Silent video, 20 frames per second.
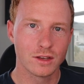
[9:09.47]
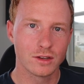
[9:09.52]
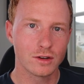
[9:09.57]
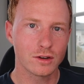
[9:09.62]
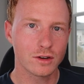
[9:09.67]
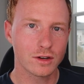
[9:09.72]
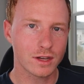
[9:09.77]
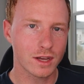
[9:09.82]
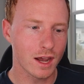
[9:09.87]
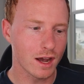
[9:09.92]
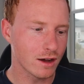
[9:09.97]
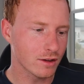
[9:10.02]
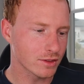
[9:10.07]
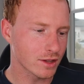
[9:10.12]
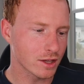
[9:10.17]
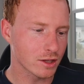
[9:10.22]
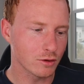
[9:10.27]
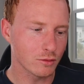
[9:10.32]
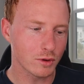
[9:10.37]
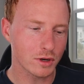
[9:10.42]
your account
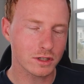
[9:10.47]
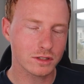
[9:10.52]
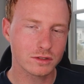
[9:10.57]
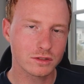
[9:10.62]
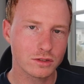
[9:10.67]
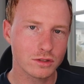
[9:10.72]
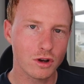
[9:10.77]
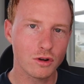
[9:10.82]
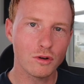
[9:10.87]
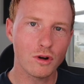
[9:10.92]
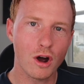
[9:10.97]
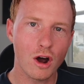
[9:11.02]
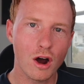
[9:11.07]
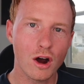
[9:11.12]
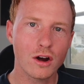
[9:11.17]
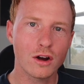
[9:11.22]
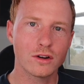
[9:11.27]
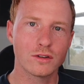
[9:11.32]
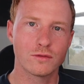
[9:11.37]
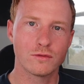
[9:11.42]
that you worked so
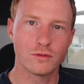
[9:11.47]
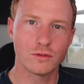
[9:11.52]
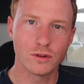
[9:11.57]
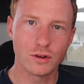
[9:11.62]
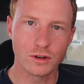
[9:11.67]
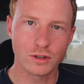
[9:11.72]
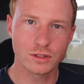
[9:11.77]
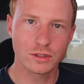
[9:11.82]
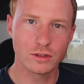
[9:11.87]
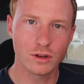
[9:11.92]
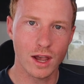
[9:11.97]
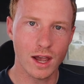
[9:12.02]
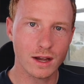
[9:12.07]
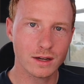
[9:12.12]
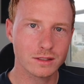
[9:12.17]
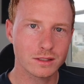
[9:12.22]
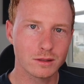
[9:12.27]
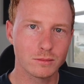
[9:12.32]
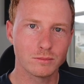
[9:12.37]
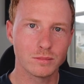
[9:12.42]
hard for to
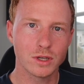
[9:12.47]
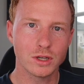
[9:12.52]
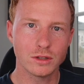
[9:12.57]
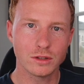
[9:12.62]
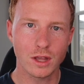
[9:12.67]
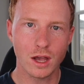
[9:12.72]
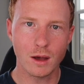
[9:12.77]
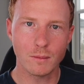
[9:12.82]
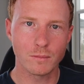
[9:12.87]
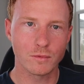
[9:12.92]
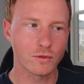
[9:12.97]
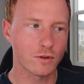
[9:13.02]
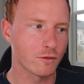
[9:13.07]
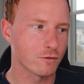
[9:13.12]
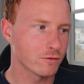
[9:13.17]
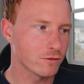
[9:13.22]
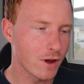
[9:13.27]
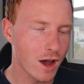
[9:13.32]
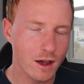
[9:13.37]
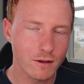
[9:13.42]
actually build up
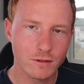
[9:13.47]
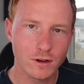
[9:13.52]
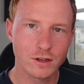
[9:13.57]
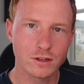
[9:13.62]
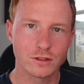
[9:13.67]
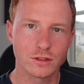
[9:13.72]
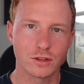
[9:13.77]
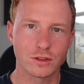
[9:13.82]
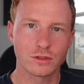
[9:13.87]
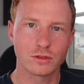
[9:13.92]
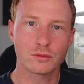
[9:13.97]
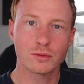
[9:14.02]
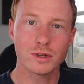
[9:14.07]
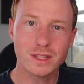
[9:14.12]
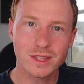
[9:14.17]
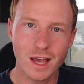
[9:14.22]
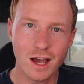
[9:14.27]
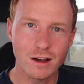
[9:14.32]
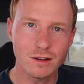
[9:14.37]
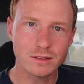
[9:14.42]
from 500 to
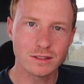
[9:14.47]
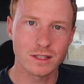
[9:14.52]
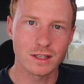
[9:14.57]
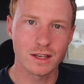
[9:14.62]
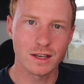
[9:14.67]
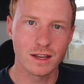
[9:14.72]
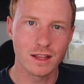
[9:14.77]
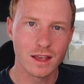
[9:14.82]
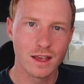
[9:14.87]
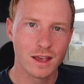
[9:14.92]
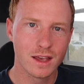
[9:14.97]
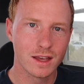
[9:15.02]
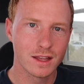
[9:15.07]
3,000,